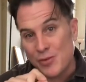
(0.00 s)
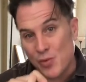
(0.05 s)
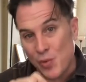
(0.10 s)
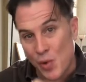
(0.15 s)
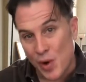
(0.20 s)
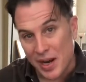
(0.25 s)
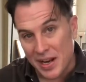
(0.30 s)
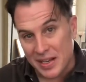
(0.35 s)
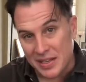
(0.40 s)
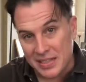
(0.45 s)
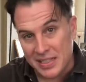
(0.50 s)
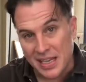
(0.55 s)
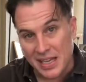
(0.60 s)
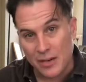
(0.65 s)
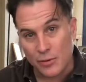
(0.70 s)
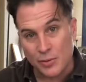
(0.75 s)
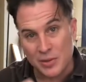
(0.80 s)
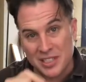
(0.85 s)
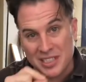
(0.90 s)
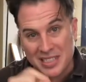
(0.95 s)
what it
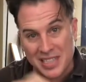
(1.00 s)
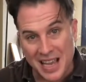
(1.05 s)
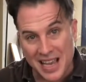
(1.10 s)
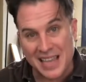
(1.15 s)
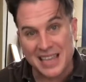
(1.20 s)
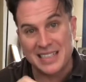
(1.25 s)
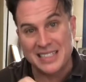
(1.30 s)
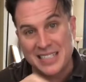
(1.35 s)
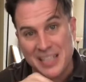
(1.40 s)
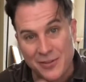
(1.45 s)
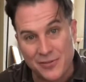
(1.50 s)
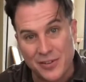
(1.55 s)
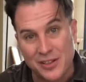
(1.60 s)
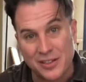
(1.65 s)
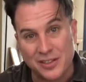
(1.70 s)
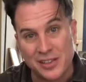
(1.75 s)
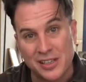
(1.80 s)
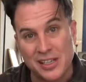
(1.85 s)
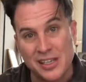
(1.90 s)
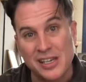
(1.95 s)
did was
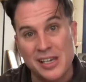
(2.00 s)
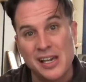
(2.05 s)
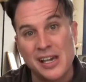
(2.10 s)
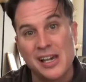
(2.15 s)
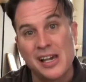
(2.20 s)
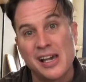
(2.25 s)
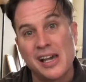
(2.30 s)
scientifically